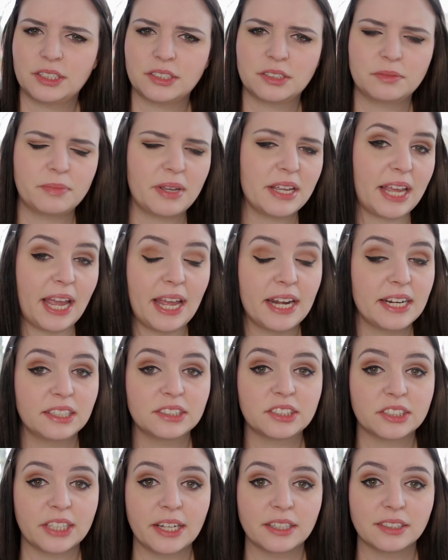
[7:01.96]
doesn't make
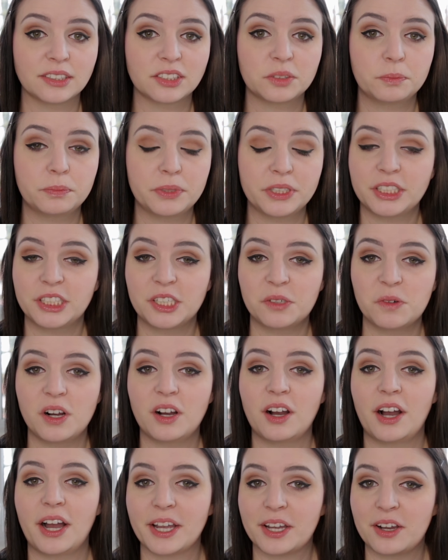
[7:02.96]
any sense. But you know
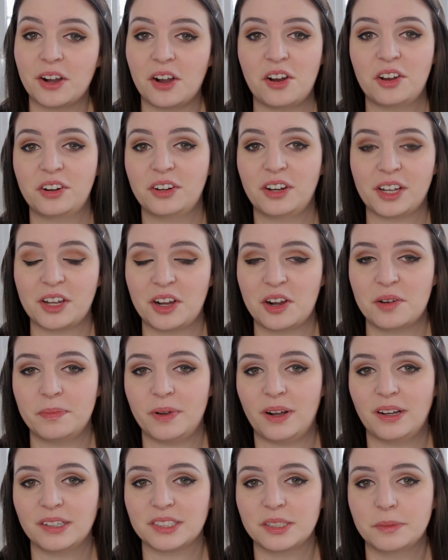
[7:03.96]
what? I
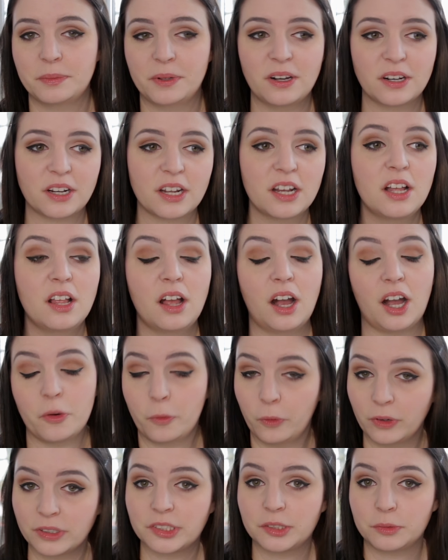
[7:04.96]
can't pass the buck.
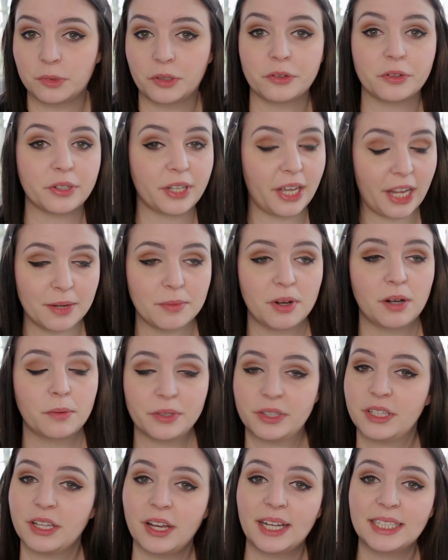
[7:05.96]
I was the one who came up
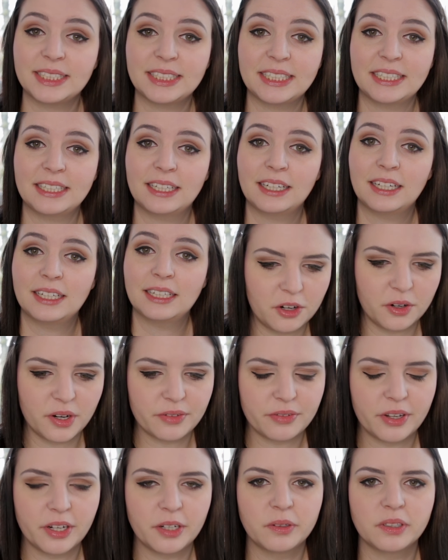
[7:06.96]
with the idea, so
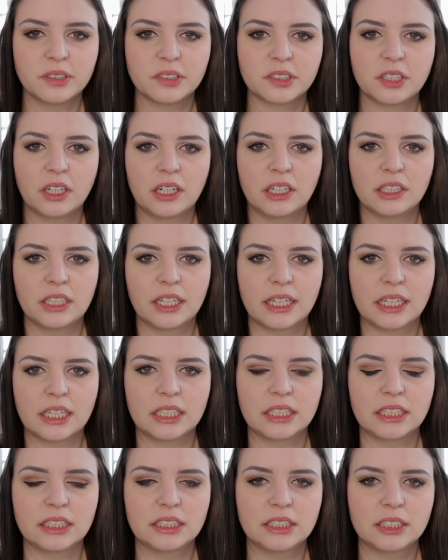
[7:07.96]
if anyone's got like
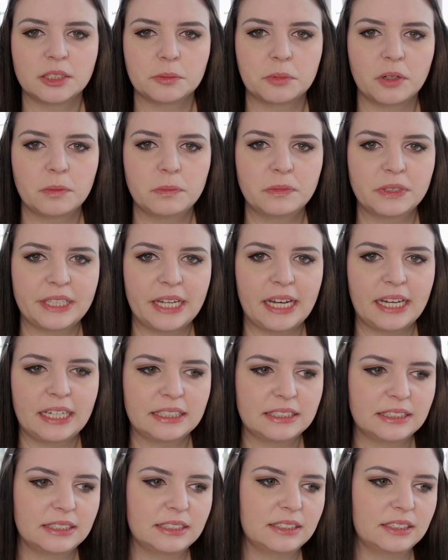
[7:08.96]
a problem with
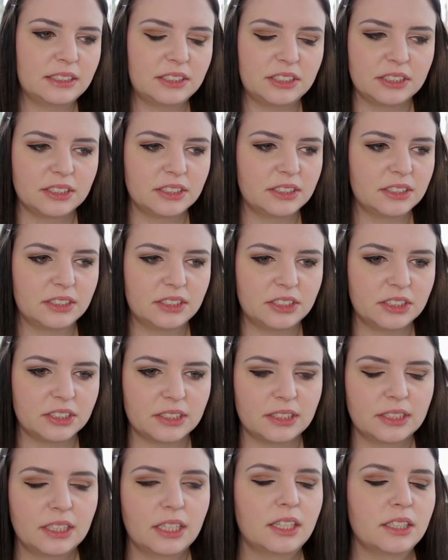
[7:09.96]
that, just
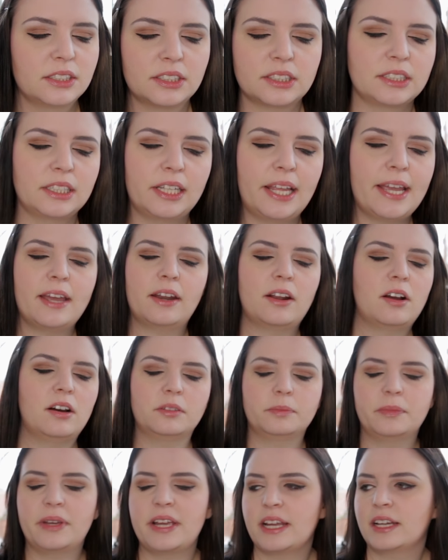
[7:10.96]
lay it
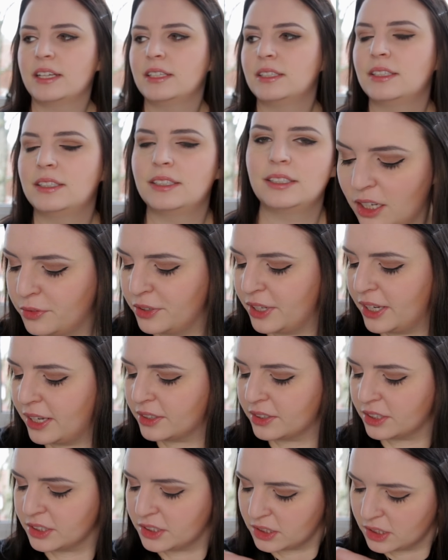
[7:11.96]
on me. I love
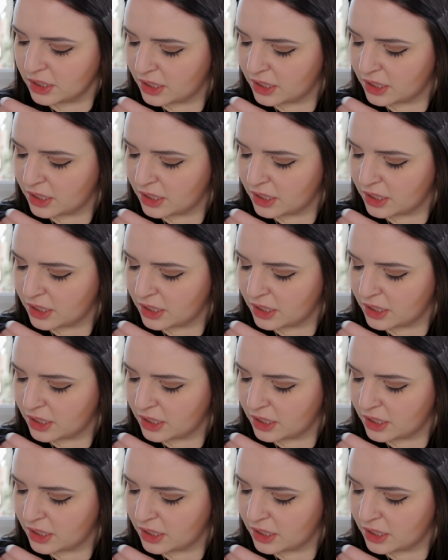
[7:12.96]
it.